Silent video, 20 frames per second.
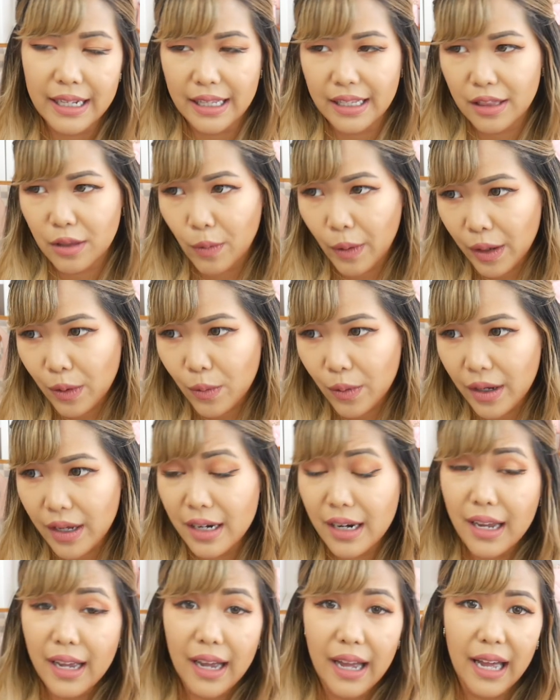I like the white one,
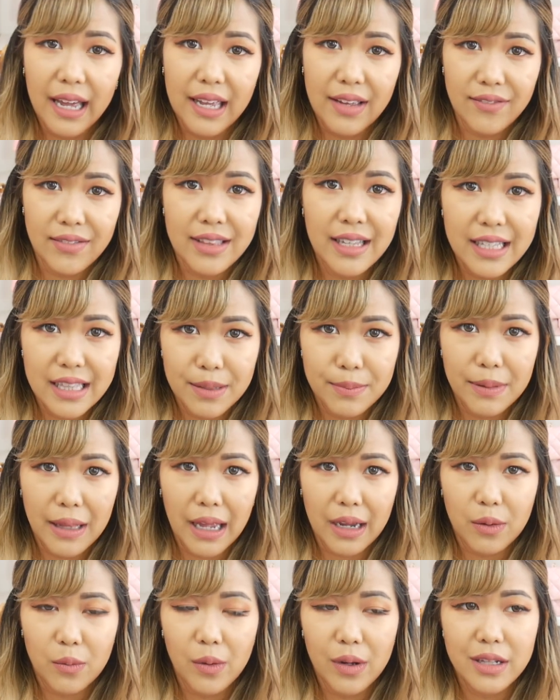I even like the
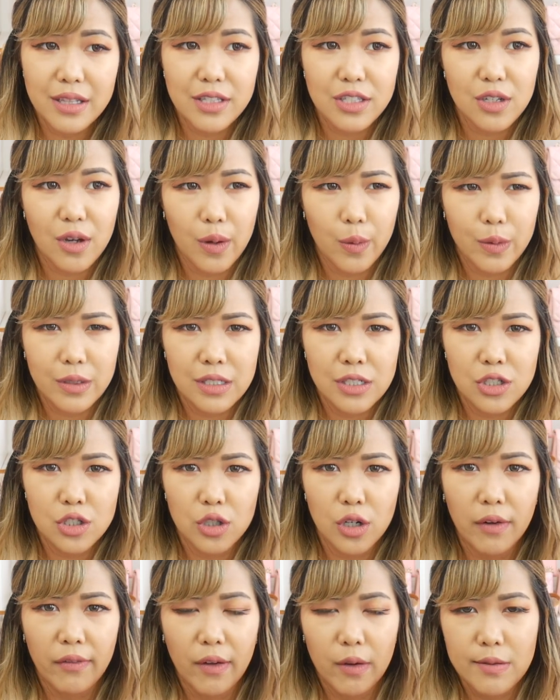black one, so I wasn't
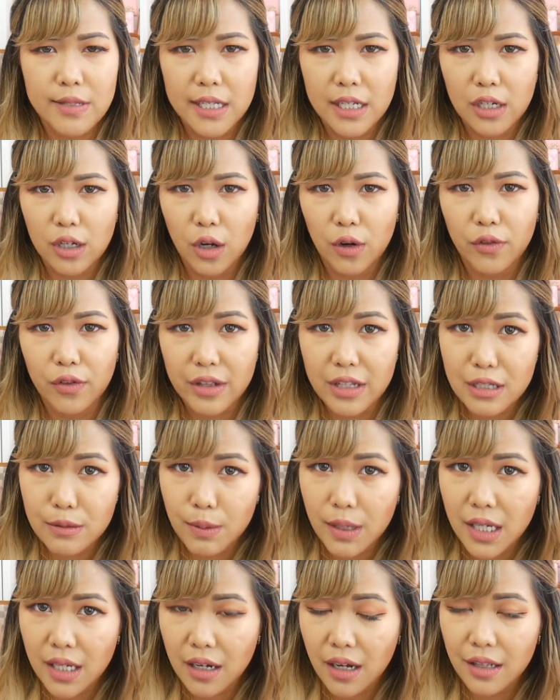sure if I was going to go for this
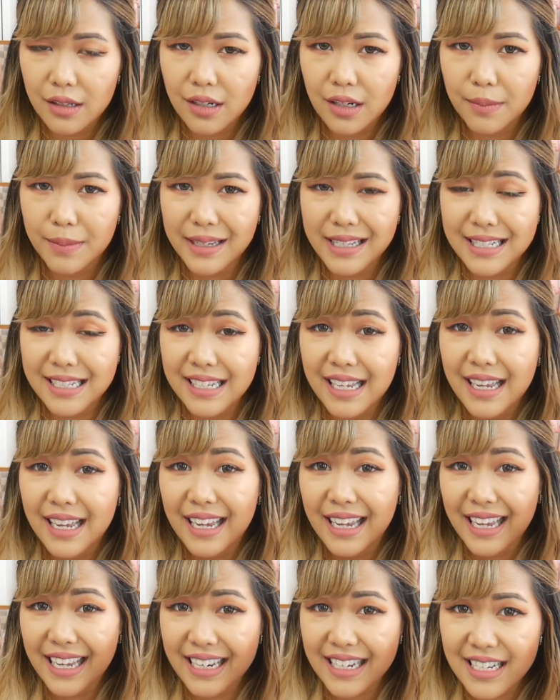pink color because
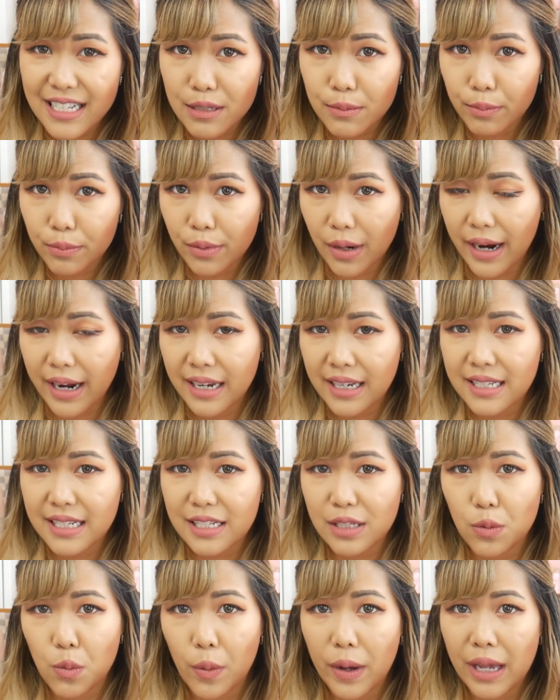it is bright.
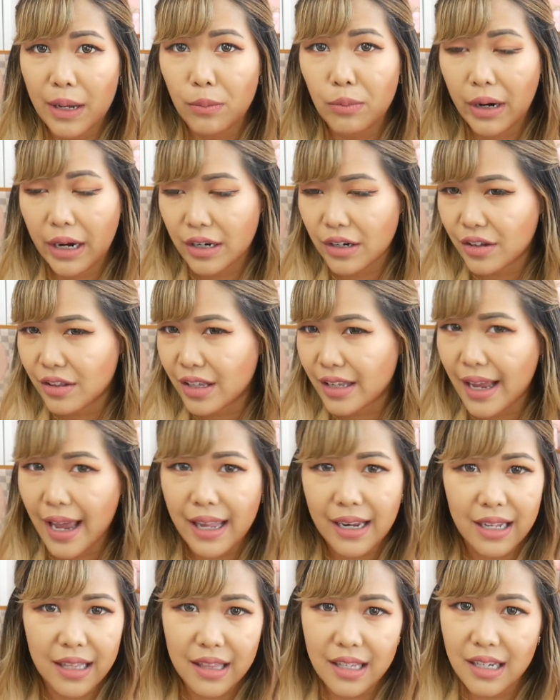It's way brighter than
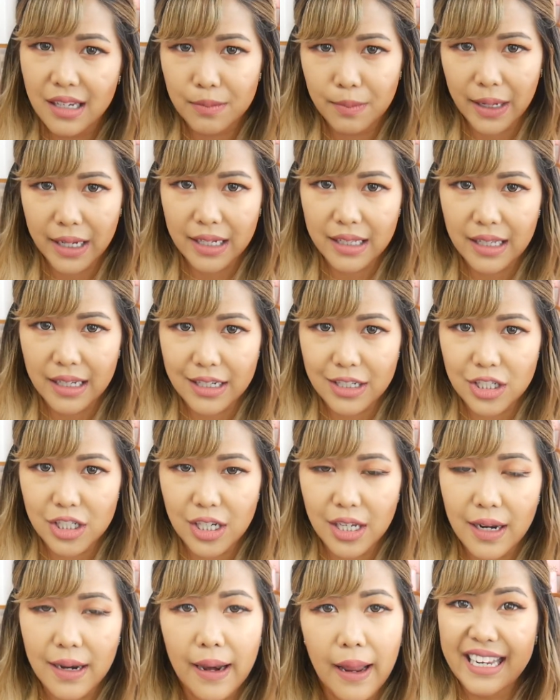anything in my
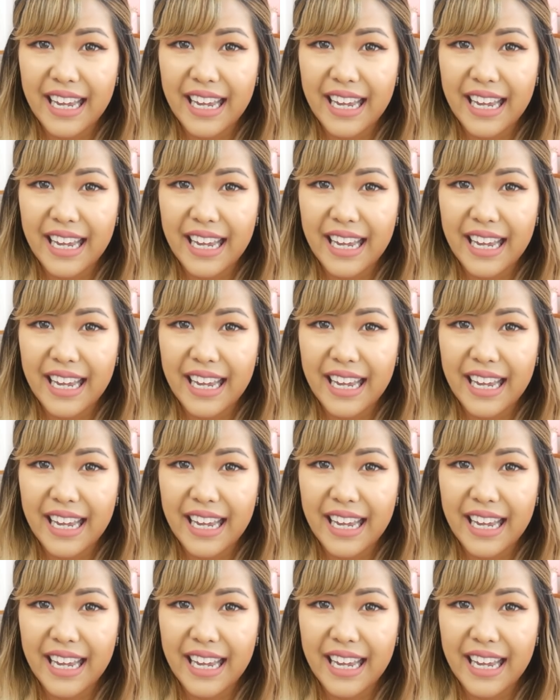collection.